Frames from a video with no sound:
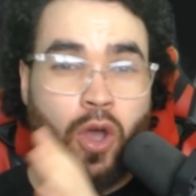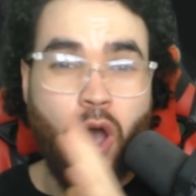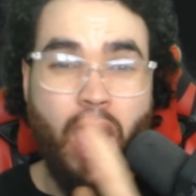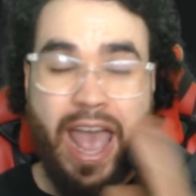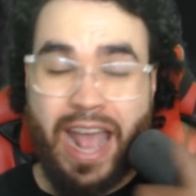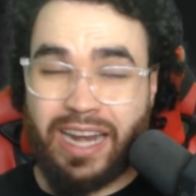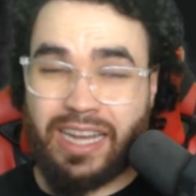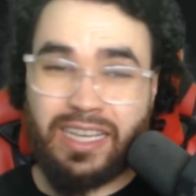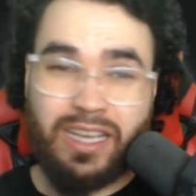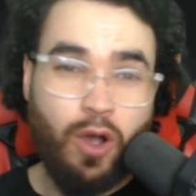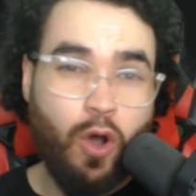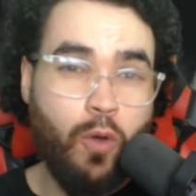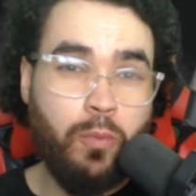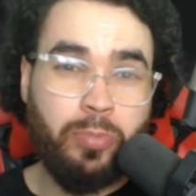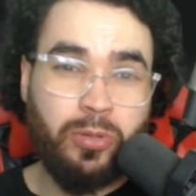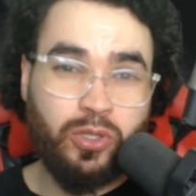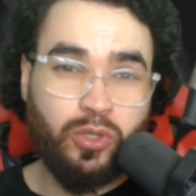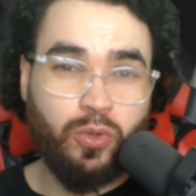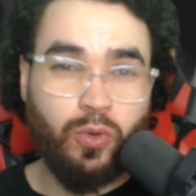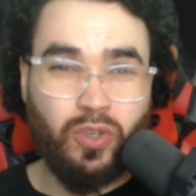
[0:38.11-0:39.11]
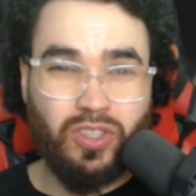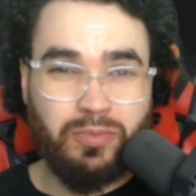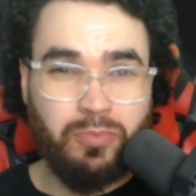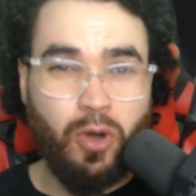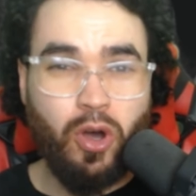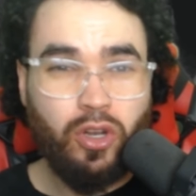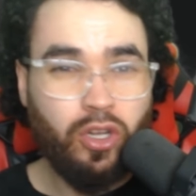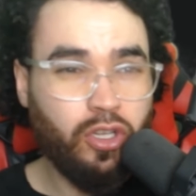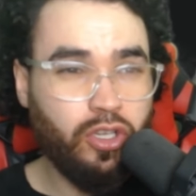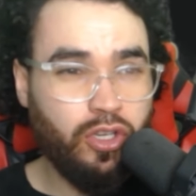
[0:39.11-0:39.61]
any open source
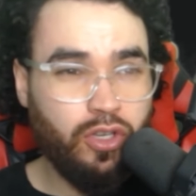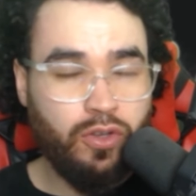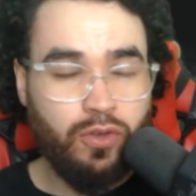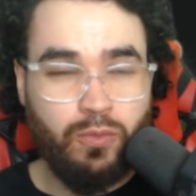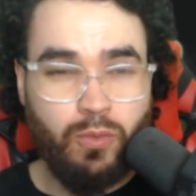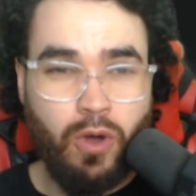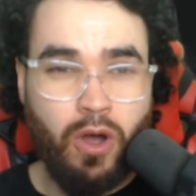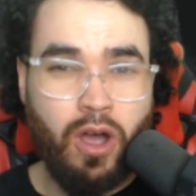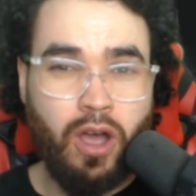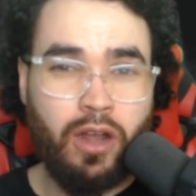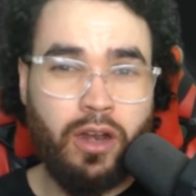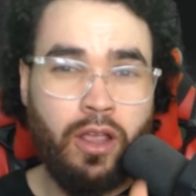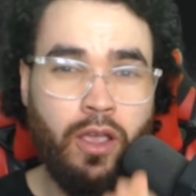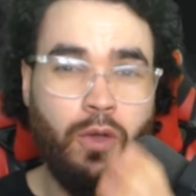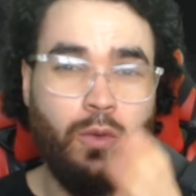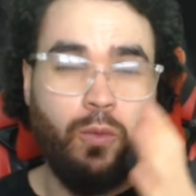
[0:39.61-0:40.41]
model you want.